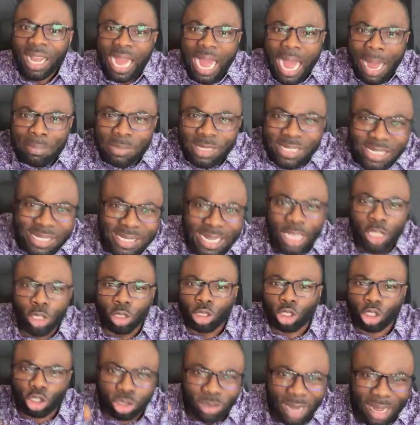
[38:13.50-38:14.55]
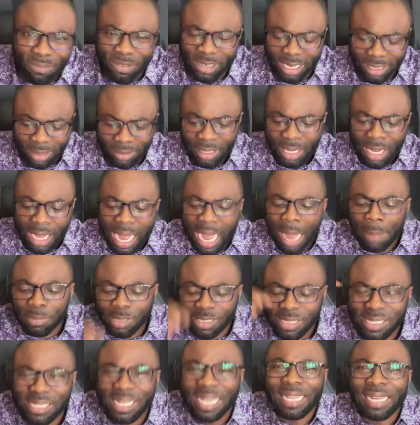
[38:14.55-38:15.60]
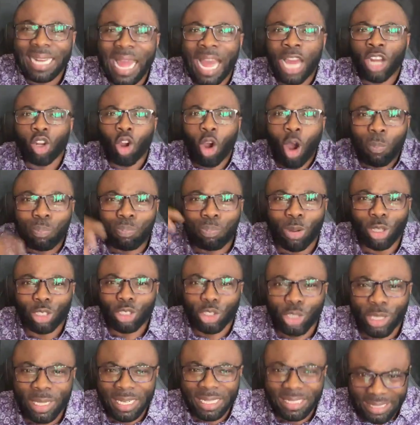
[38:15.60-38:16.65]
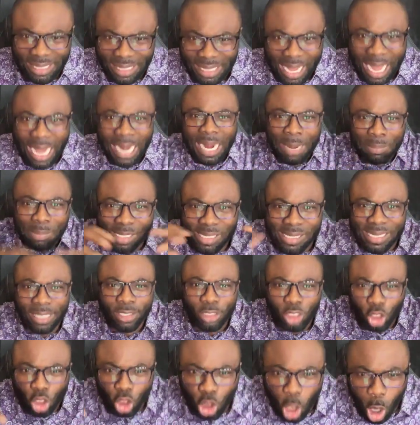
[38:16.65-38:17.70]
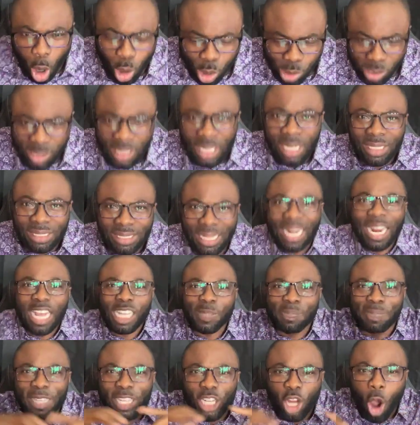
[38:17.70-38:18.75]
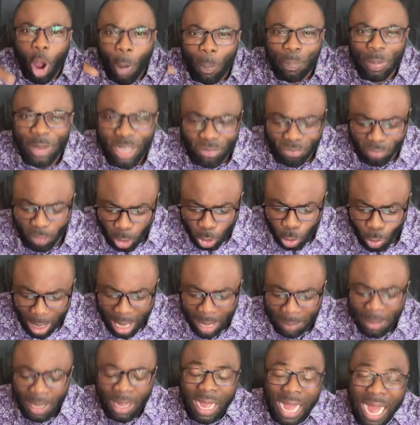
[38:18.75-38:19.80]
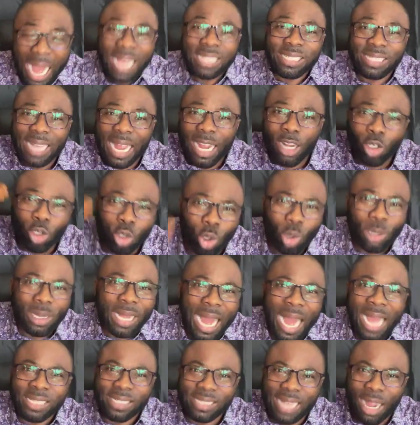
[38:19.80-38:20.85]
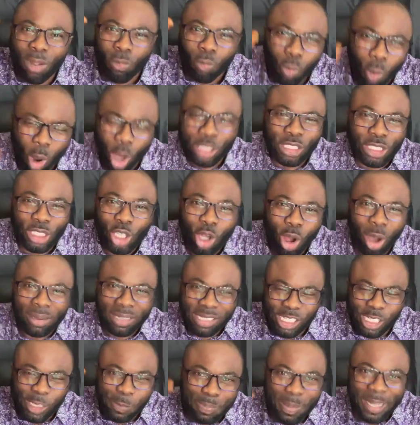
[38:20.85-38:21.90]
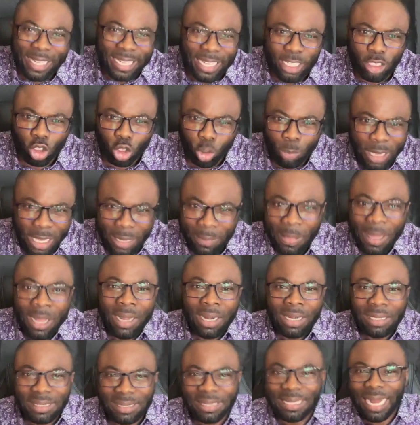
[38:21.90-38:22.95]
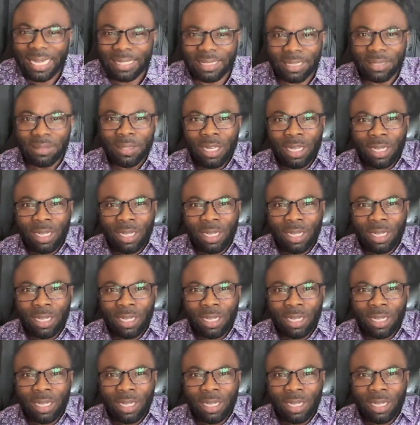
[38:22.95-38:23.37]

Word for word: I'm seeing you traveling. I'm seeing an opportunity and I'm seeing doors that has been opened for you. As I look, as I watch, God is speaking to me that